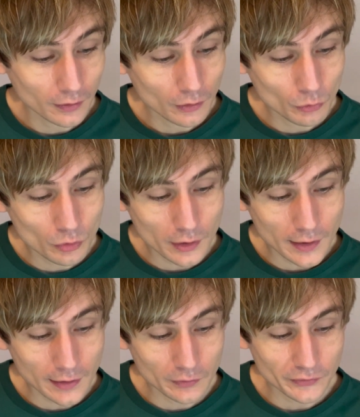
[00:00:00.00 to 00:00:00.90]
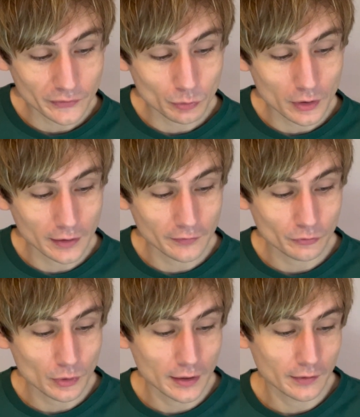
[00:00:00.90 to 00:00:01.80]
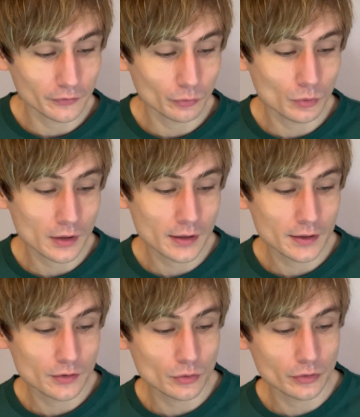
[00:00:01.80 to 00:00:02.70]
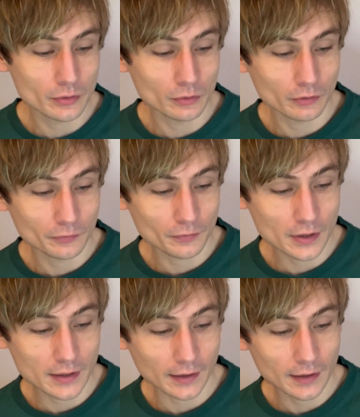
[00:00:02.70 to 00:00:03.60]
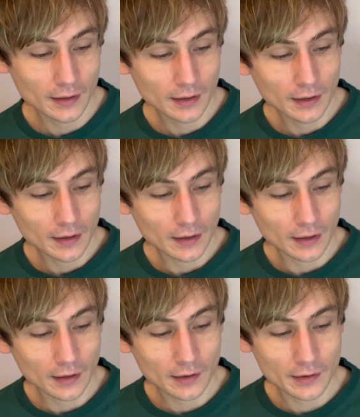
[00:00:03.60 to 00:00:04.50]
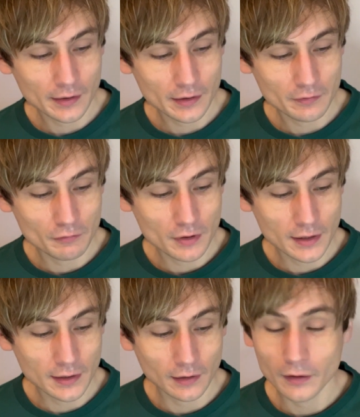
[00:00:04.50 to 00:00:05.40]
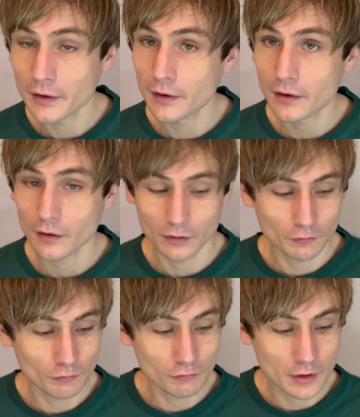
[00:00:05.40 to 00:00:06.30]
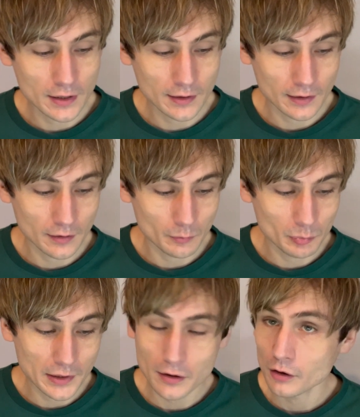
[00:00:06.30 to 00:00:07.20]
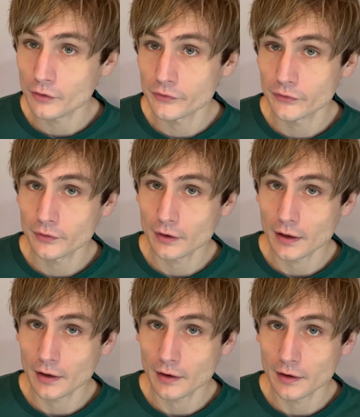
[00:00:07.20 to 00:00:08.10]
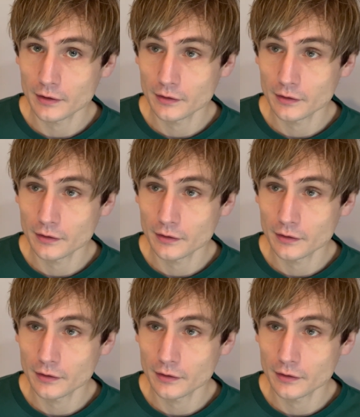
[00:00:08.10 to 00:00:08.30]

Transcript: What else? Why do you love reading? I really like reading because it